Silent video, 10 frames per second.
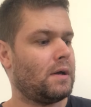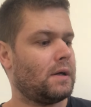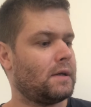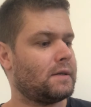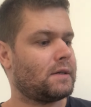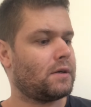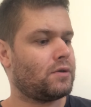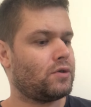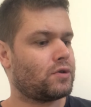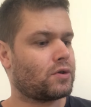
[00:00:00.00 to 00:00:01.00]
It's
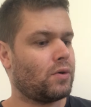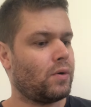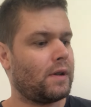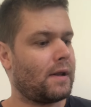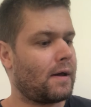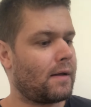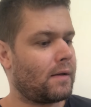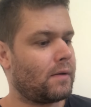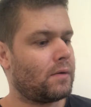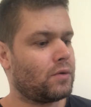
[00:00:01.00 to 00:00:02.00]
just gone
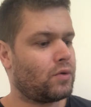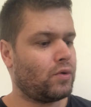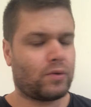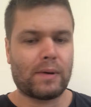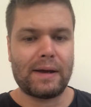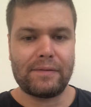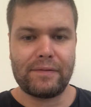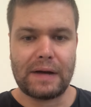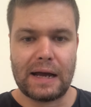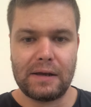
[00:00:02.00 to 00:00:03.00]

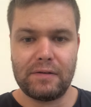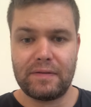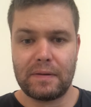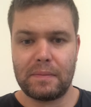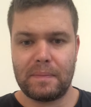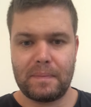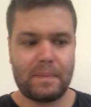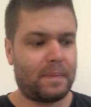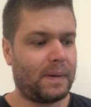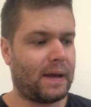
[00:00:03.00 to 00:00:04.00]
2:25
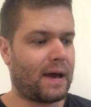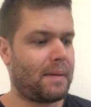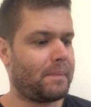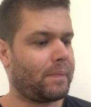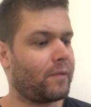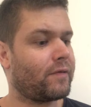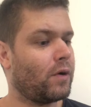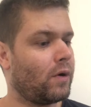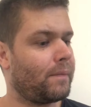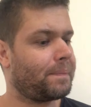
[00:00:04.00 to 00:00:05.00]
PM. I've
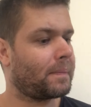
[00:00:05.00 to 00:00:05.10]
got